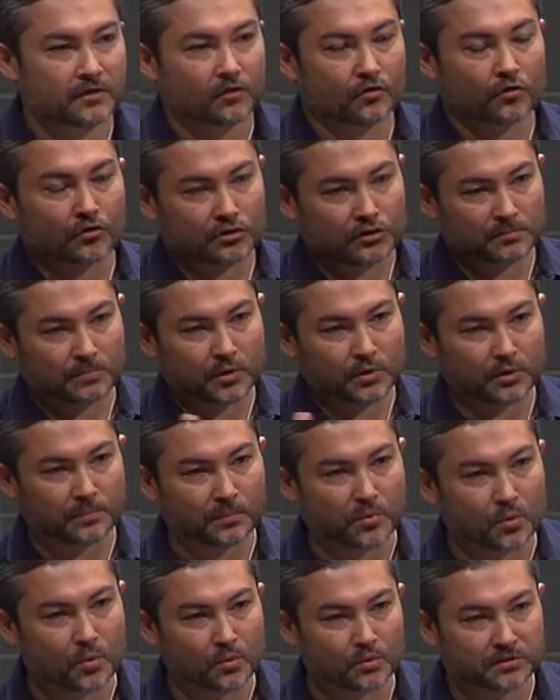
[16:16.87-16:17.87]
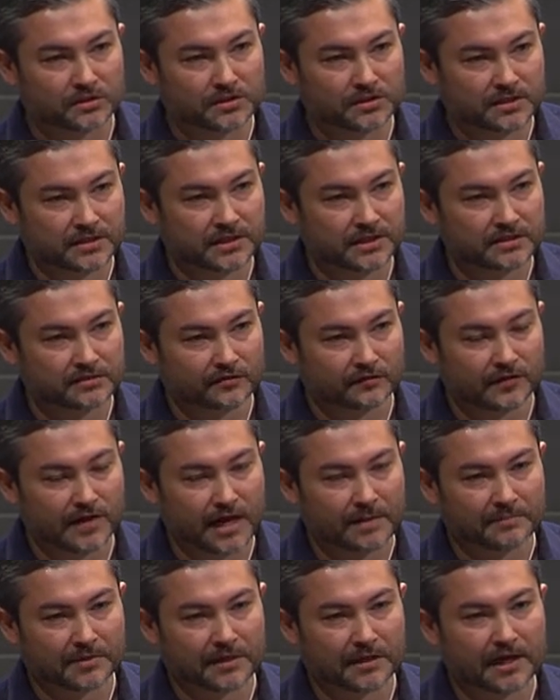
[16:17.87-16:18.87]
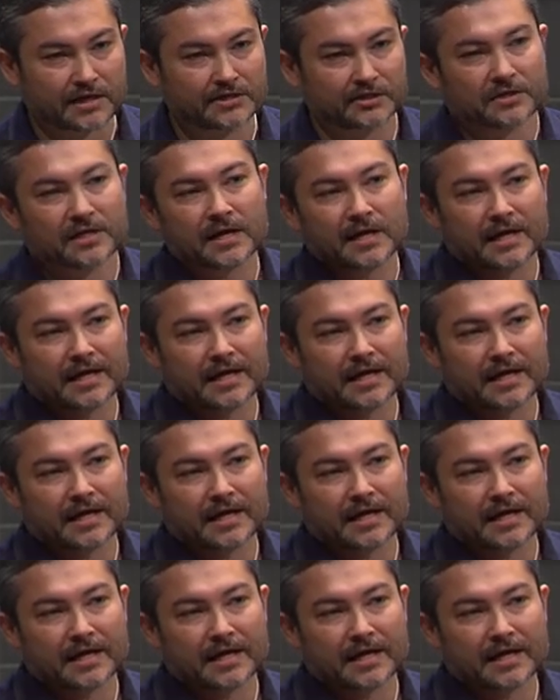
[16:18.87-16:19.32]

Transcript: across multiple tiers of the application,